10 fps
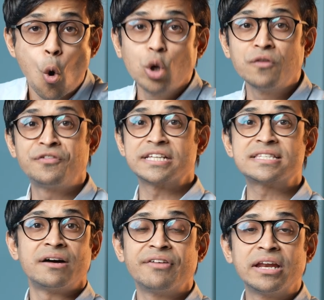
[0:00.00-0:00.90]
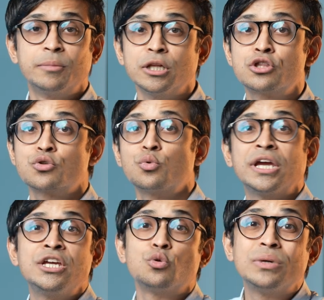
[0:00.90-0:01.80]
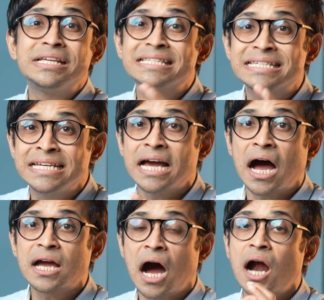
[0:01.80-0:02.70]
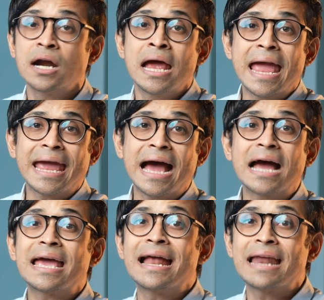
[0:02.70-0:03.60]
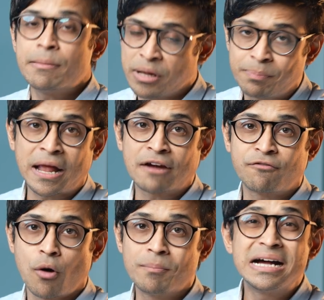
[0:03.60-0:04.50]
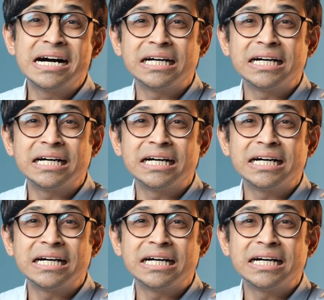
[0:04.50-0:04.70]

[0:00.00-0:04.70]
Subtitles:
all of it is available through E2E's TIR AI and ML platform,